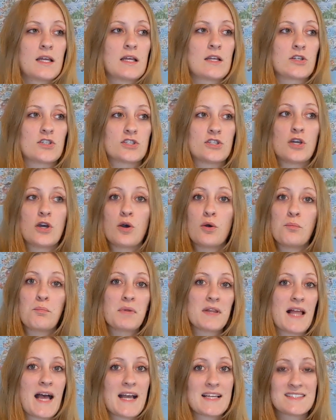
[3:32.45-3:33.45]
There's no
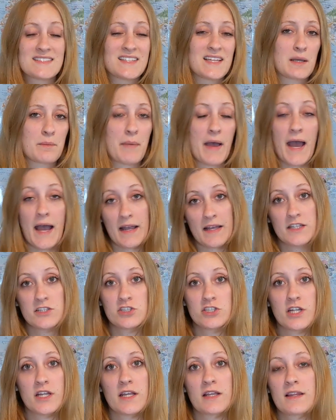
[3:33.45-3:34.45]
plastic
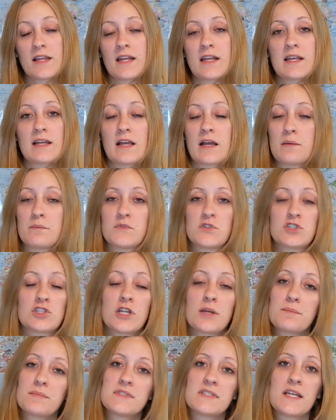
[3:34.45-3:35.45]
packaging that it comes
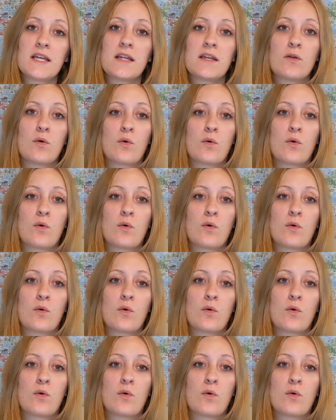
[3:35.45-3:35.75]
shipped in,